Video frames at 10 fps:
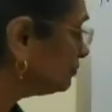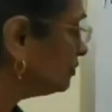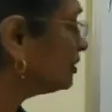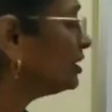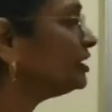
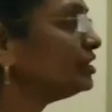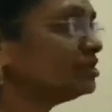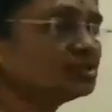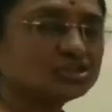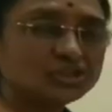The ring
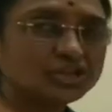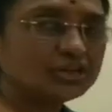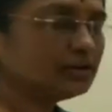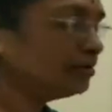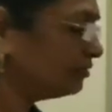is
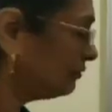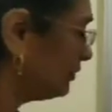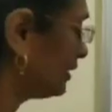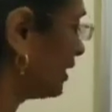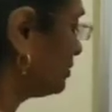thin.
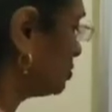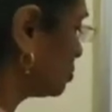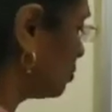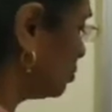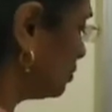We can
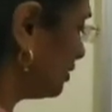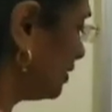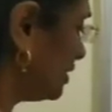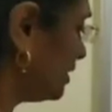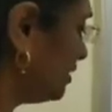show the
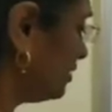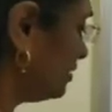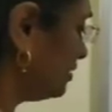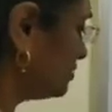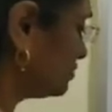ring
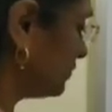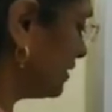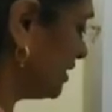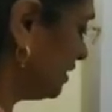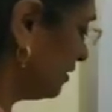in this
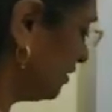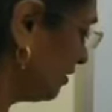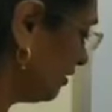way.